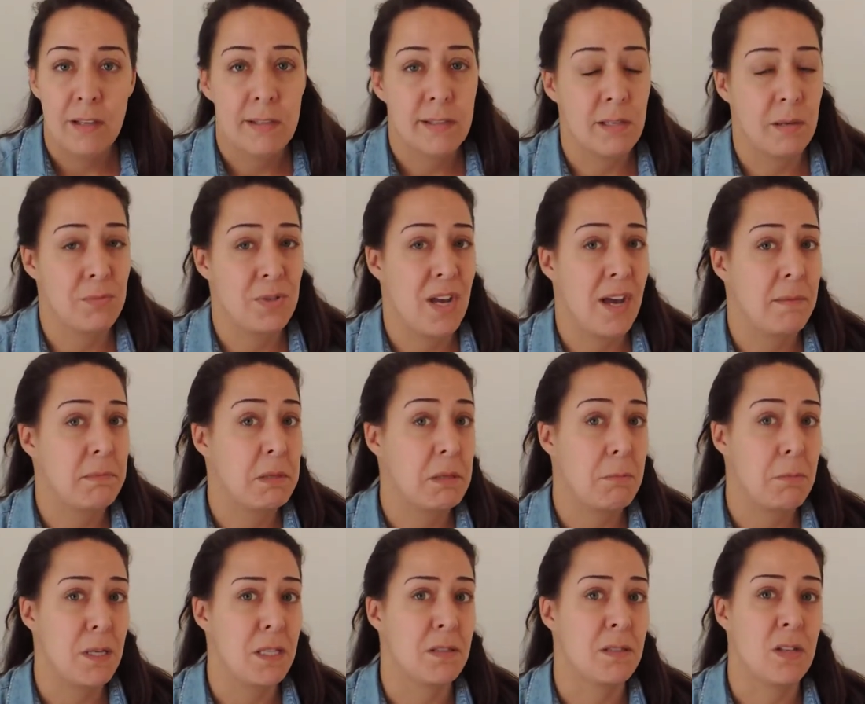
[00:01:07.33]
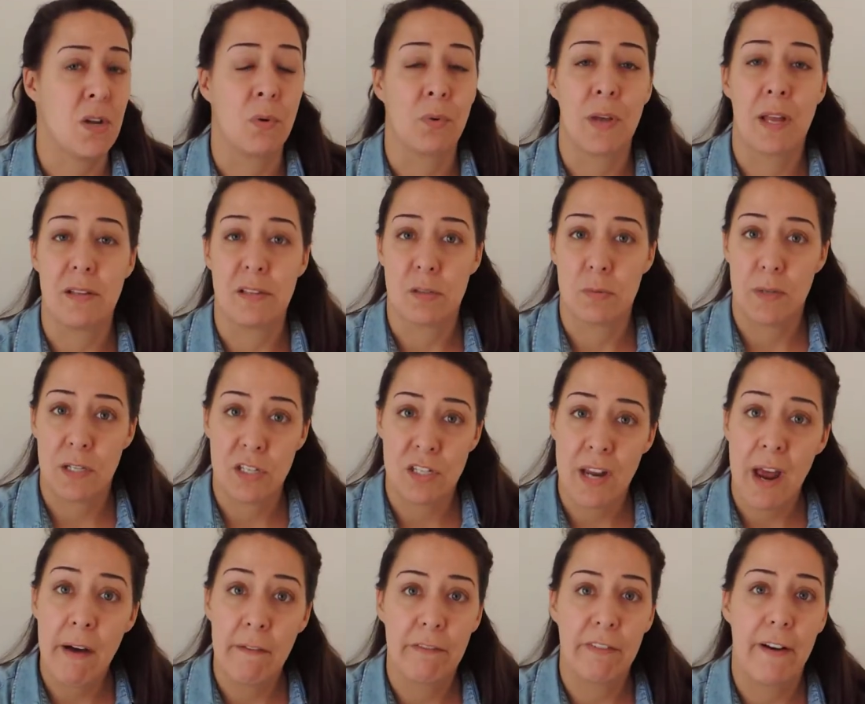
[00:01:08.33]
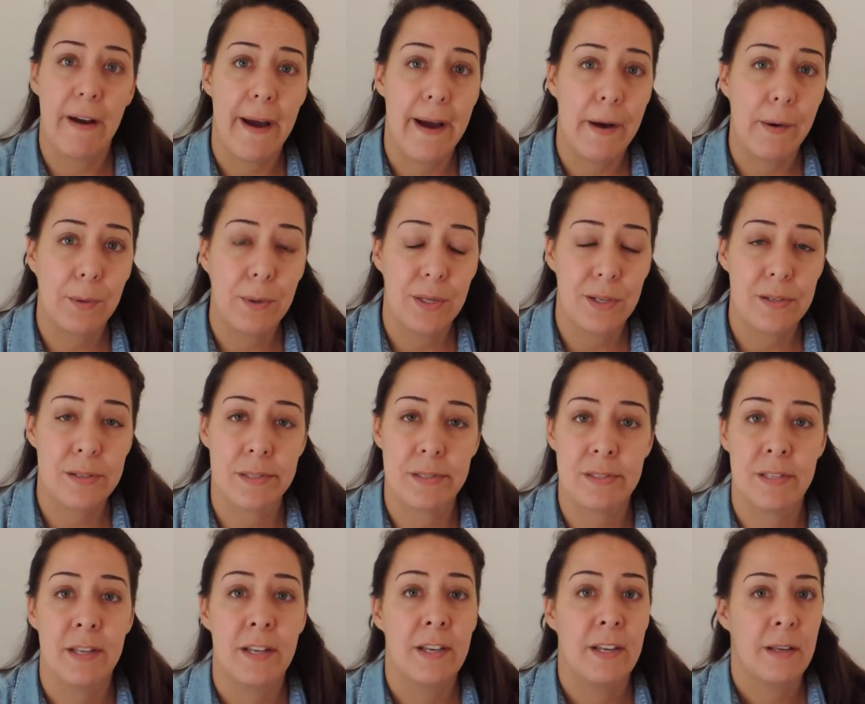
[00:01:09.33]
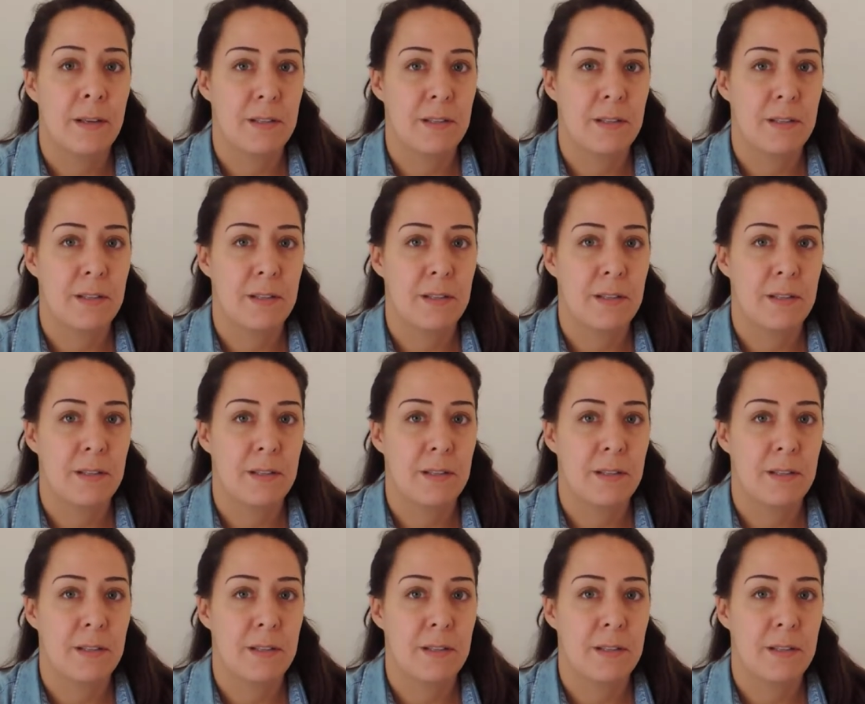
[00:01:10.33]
Sometimes the bins don't get switched out for hours.